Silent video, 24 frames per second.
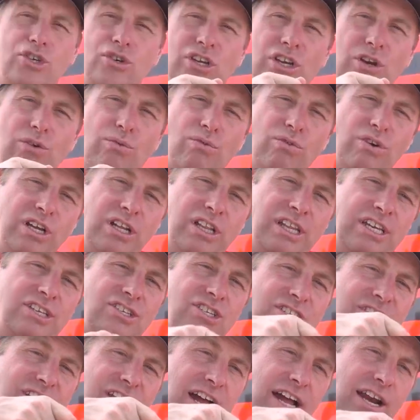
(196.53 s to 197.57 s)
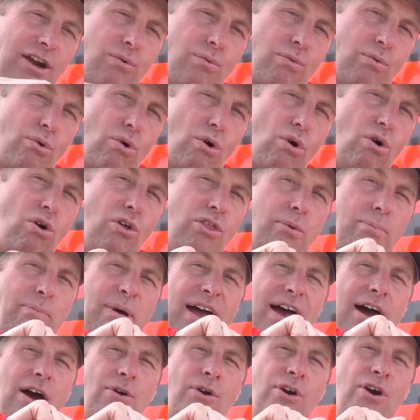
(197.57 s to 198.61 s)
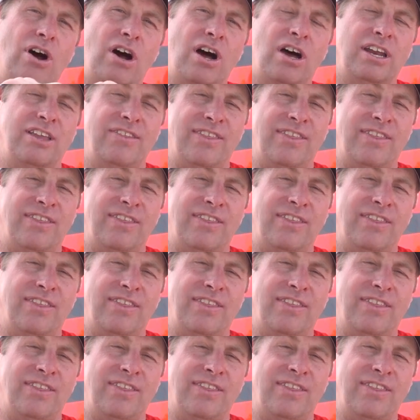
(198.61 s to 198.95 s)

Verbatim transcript: You can really just kind of roll the power on,